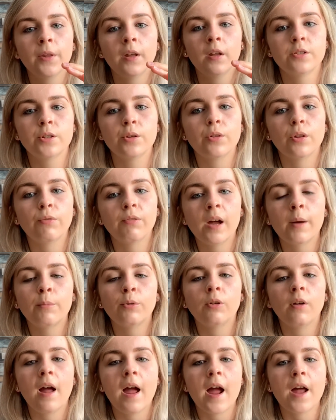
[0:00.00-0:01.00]
So the
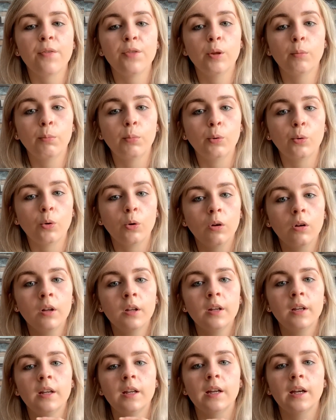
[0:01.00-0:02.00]
femoral head, the ball,
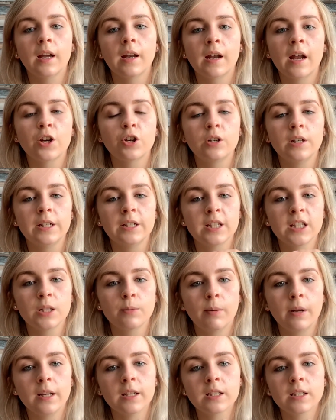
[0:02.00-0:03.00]
it can actually
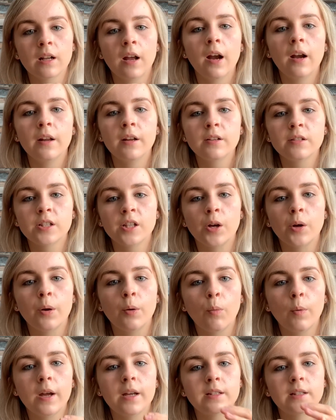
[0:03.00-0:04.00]
displace slightly, so it
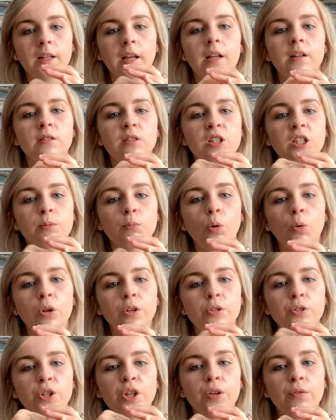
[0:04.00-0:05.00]
weighs against a smaller
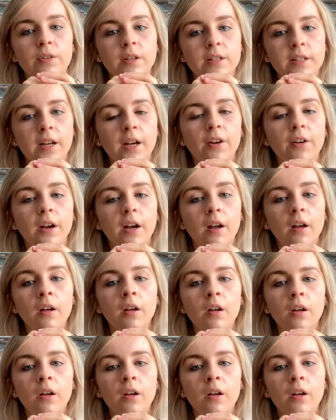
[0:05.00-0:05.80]
surface area